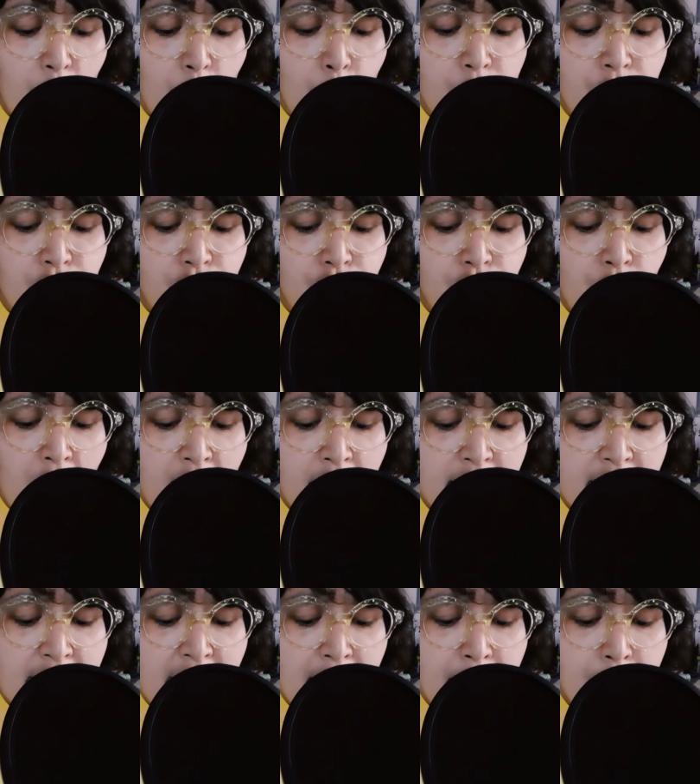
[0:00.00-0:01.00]
which
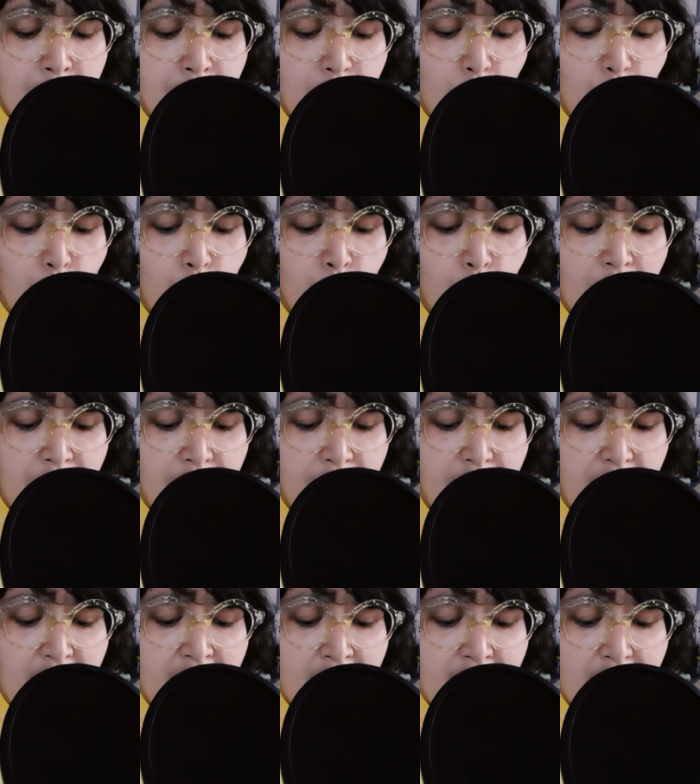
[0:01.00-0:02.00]
draws them with
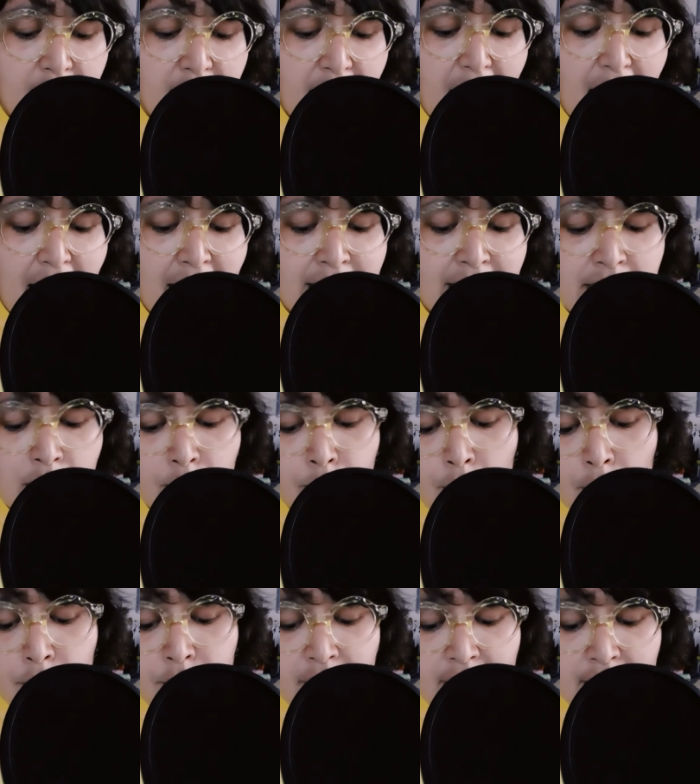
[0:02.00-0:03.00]
it as it
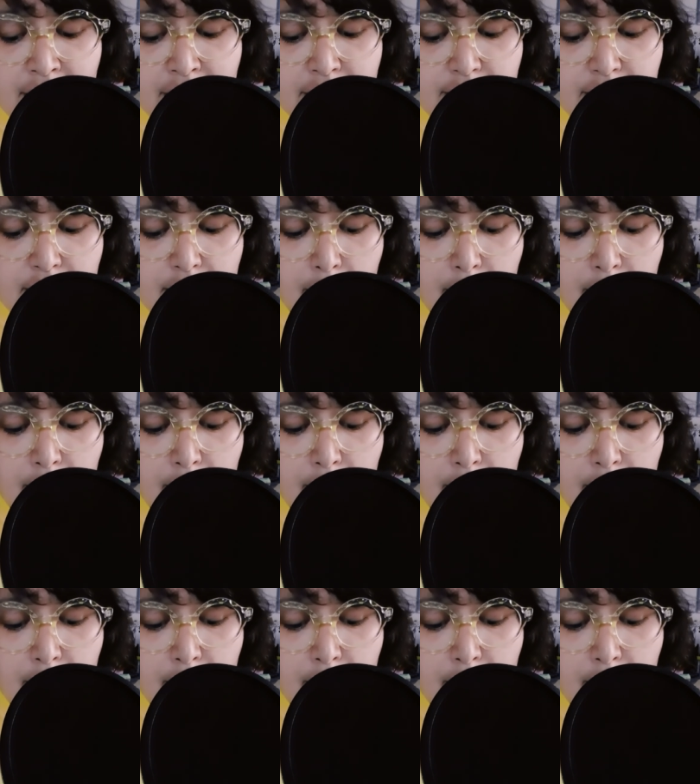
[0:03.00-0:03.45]
rotates.